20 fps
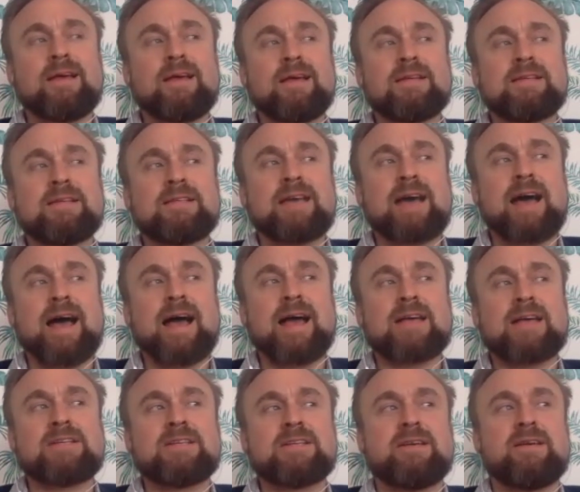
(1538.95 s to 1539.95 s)
is that
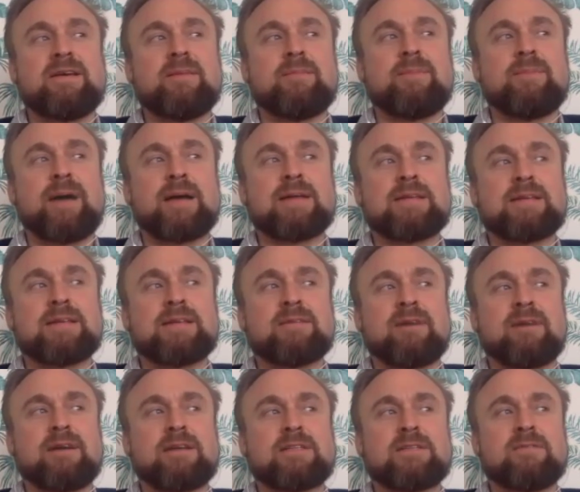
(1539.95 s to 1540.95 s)
actually impacting the
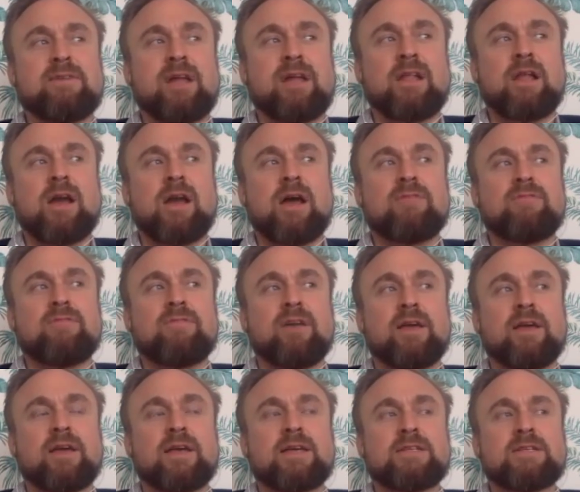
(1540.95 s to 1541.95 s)
rest of our life?
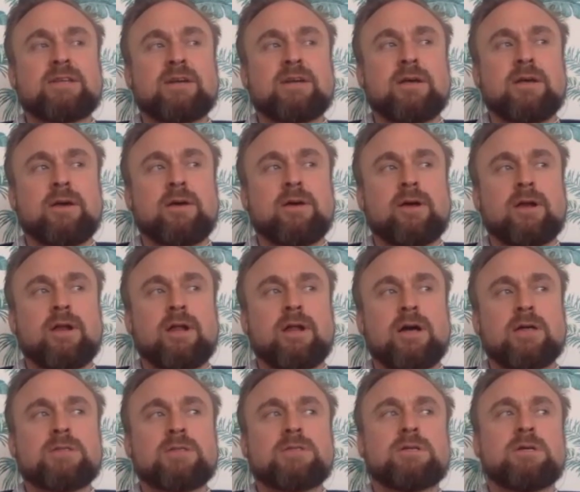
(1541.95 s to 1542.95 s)
Like, is our yoga
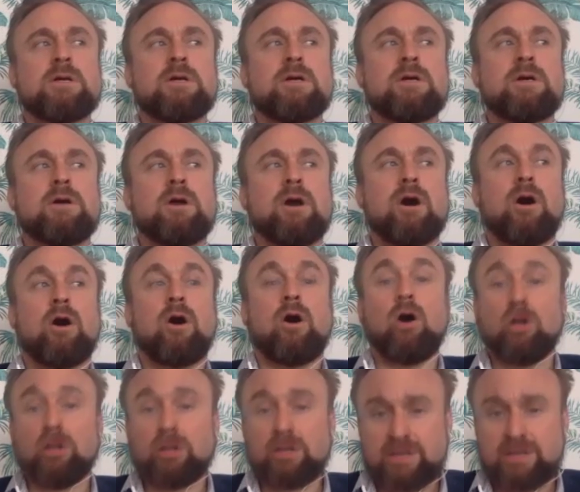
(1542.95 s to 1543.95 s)
class a
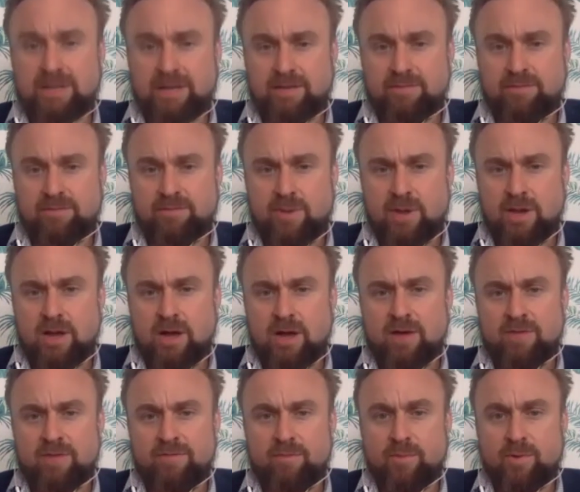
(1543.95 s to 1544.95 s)
holiday from our
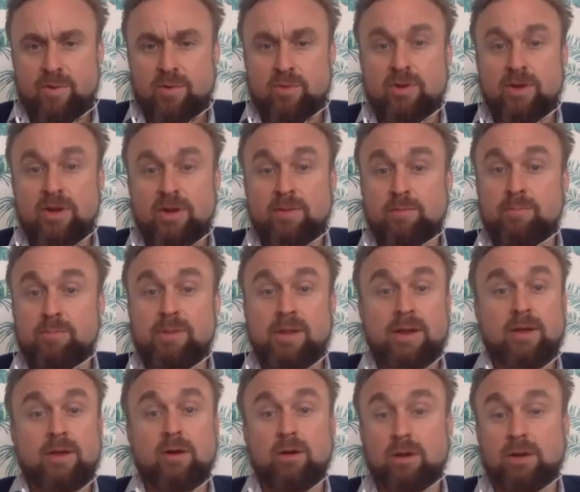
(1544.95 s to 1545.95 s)
life? And we all need a
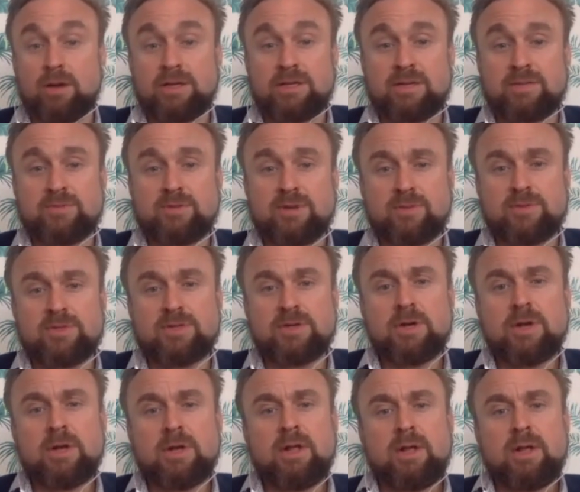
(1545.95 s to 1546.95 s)
bloody holiday sometimes.
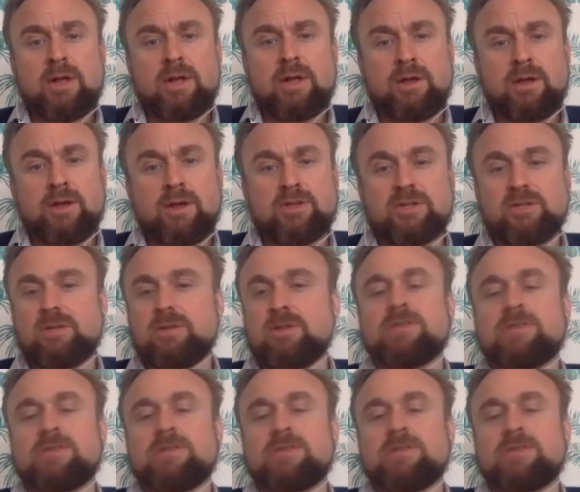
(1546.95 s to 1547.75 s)
You know, just